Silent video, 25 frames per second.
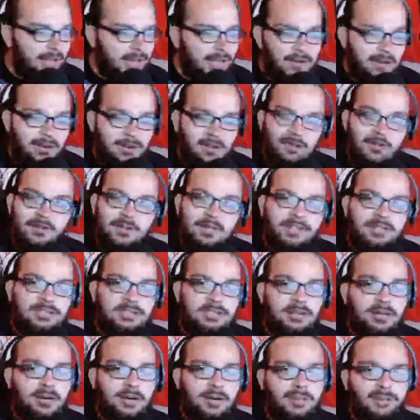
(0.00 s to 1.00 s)
another
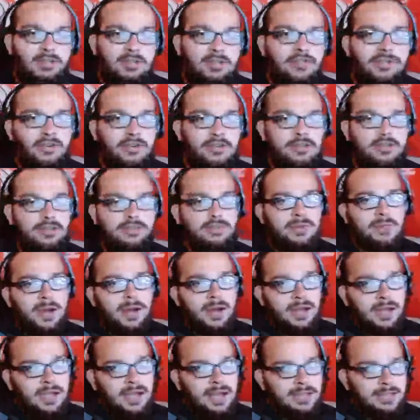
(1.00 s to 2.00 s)
edition of the Notorious
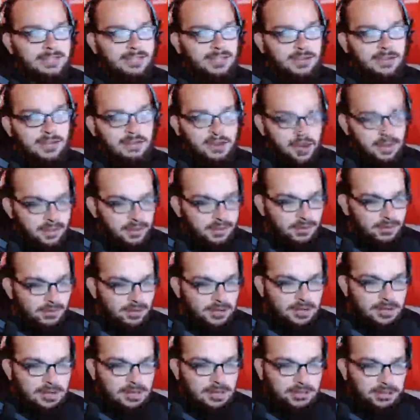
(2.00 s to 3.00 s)
podcast, another
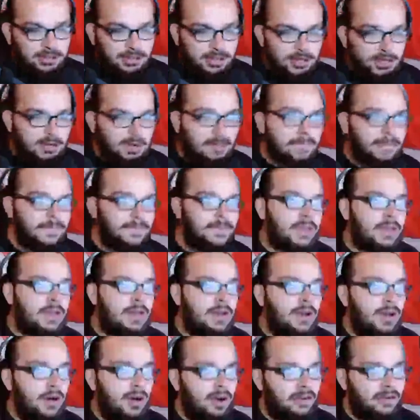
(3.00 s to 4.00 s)
edition
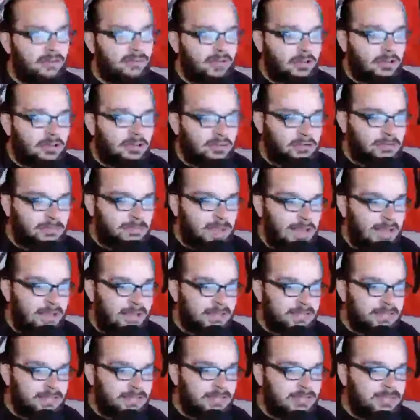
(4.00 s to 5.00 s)
of the Newsman.
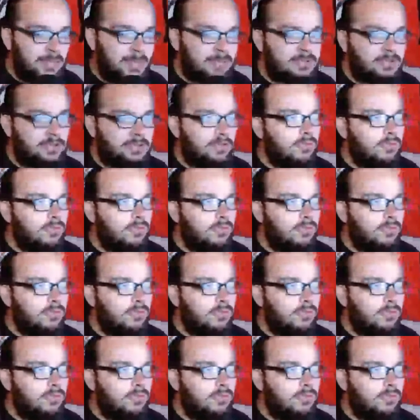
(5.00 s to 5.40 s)
This is episode